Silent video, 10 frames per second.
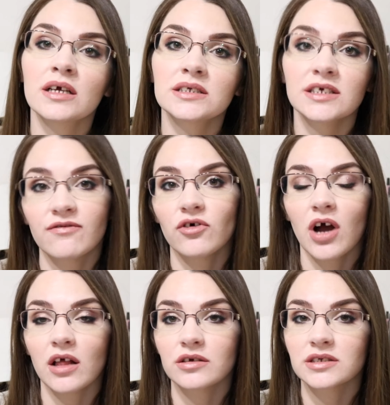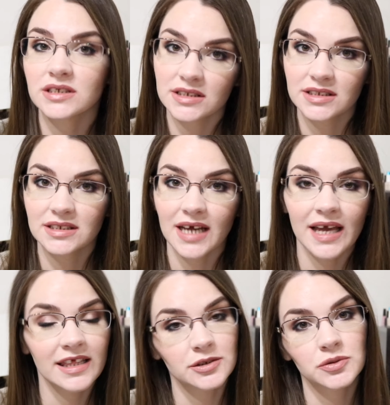Sinful Colors Kiss
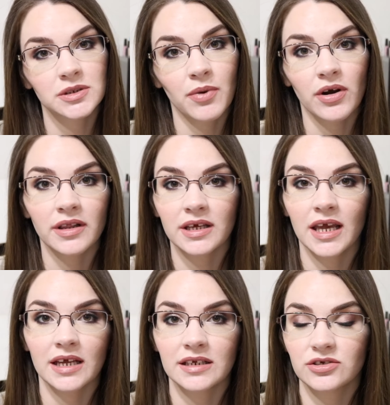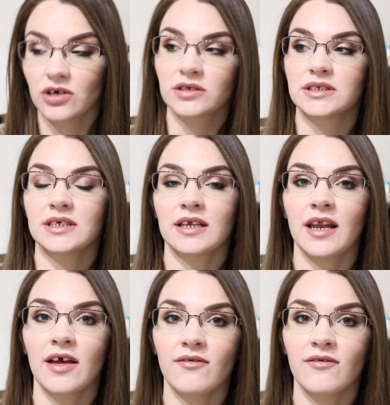Goodnight. This was a part of the Kandee Johnson